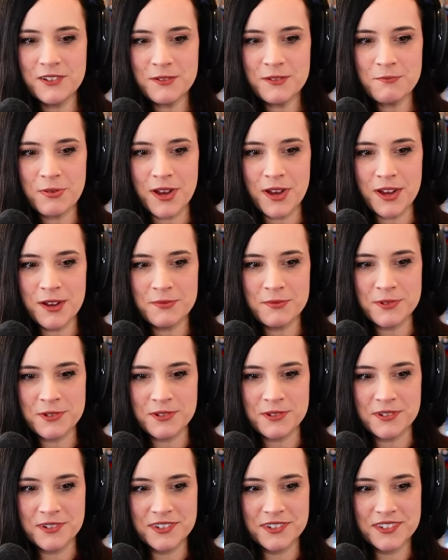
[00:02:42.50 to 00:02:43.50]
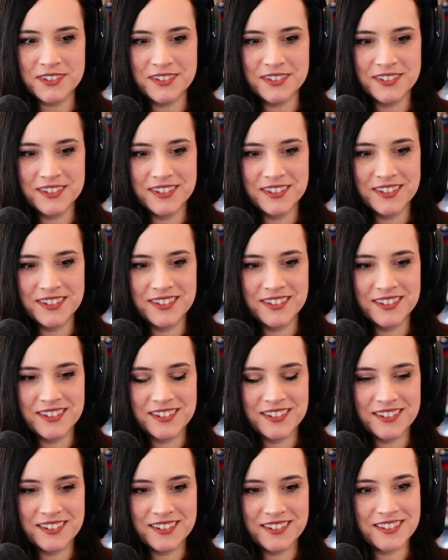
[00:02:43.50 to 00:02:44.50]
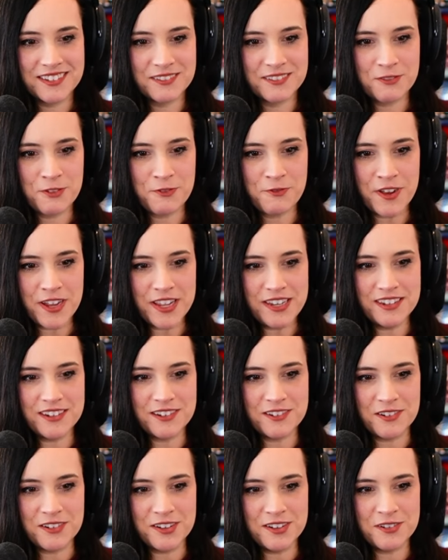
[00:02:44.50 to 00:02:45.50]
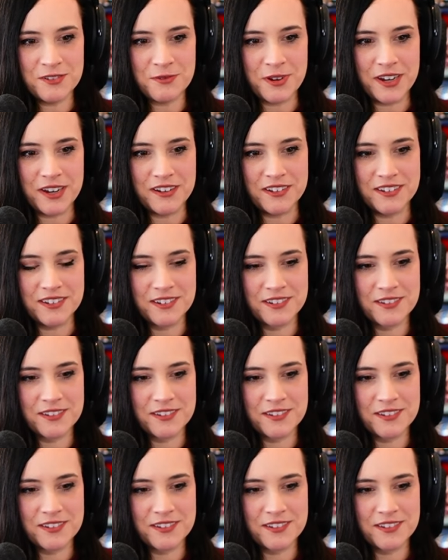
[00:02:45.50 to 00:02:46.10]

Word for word: Pabu. We're fighting in our underwear.